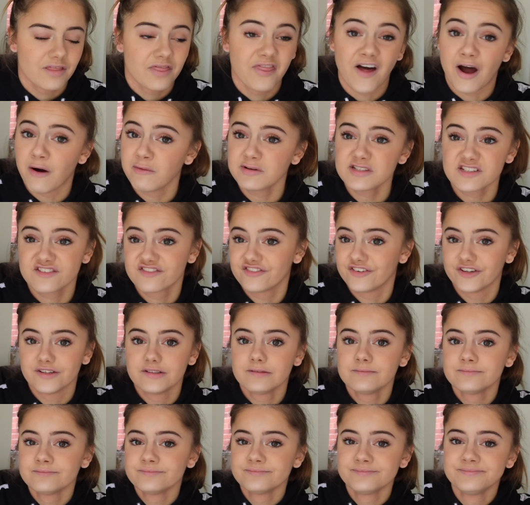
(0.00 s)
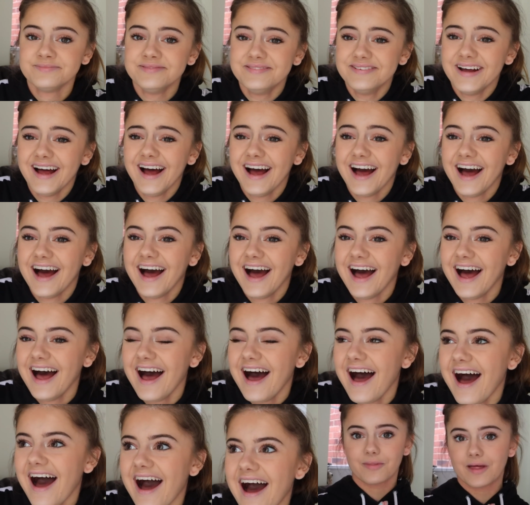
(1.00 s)
that was fun.
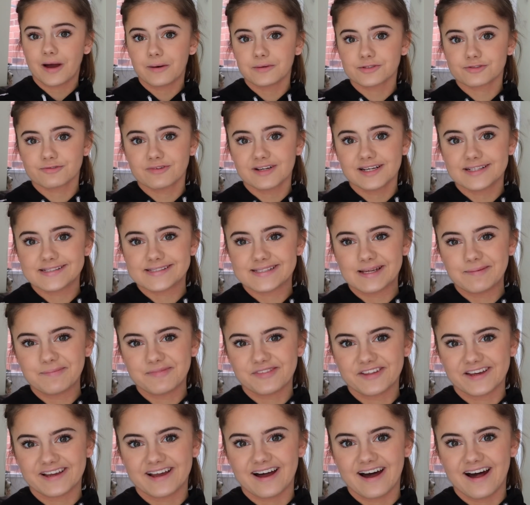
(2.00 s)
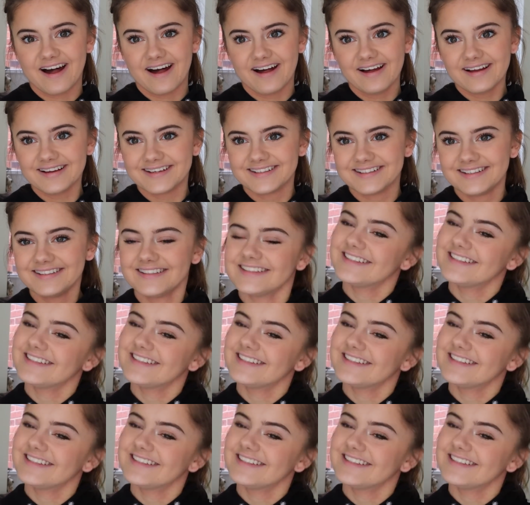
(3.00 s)
That was really something, huh?